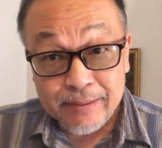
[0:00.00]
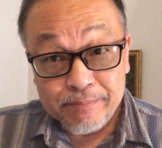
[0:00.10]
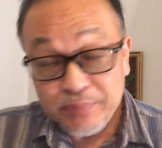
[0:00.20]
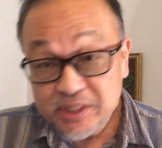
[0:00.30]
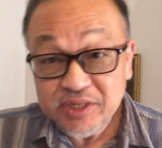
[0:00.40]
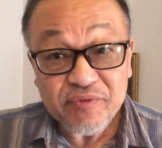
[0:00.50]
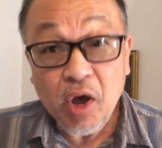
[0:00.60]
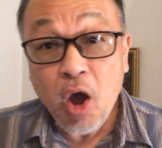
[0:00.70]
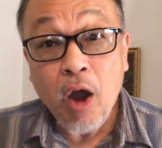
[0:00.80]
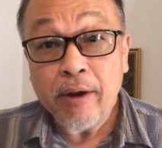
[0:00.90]
but it's of the
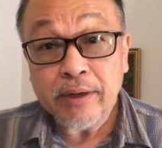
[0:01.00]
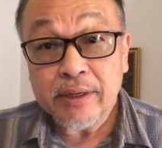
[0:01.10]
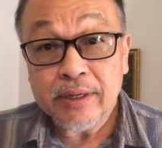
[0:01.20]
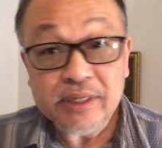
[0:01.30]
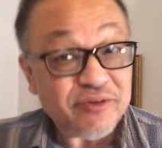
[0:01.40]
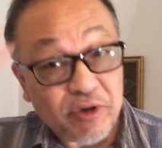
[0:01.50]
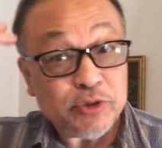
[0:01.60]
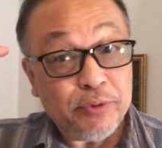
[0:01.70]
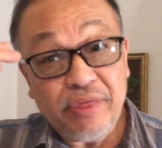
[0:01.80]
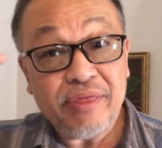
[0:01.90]
heart. It's of what
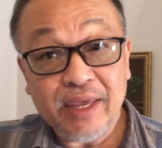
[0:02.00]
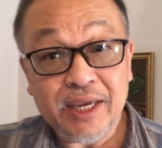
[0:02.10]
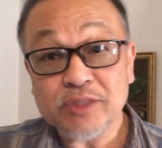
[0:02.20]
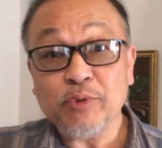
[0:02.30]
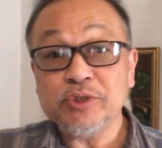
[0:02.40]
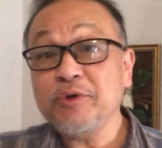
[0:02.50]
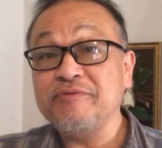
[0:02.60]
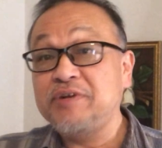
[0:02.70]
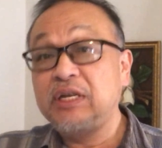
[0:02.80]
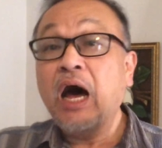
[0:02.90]
you think. It's what you
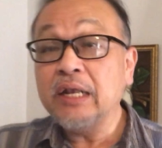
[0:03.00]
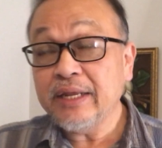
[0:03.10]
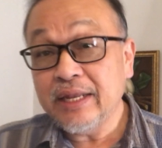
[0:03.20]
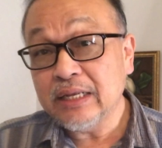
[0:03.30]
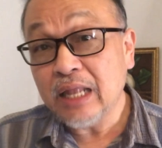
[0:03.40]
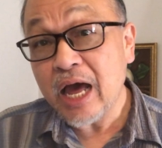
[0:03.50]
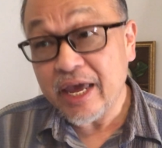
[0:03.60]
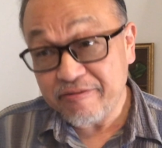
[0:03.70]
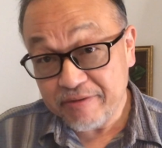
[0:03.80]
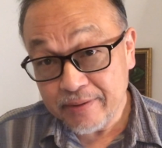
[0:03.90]
have done in
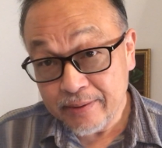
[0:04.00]
life.